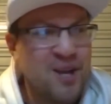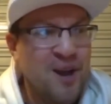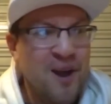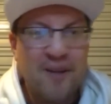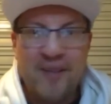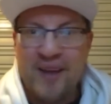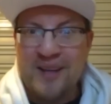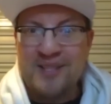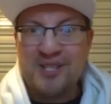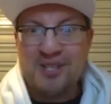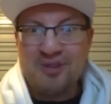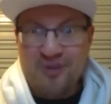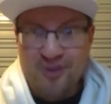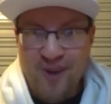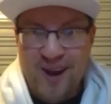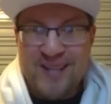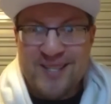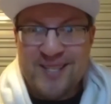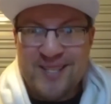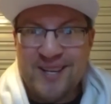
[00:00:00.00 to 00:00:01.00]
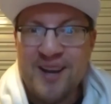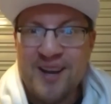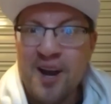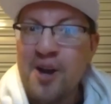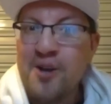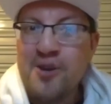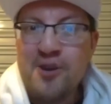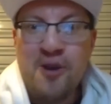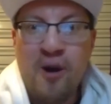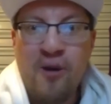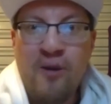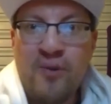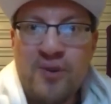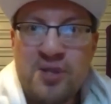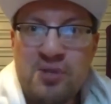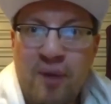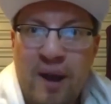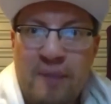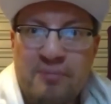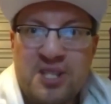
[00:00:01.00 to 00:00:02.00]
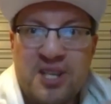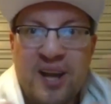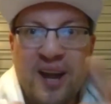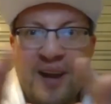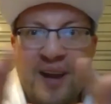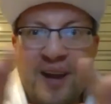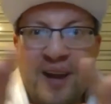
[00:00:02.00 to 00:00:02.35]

That's crazy. You go to his website.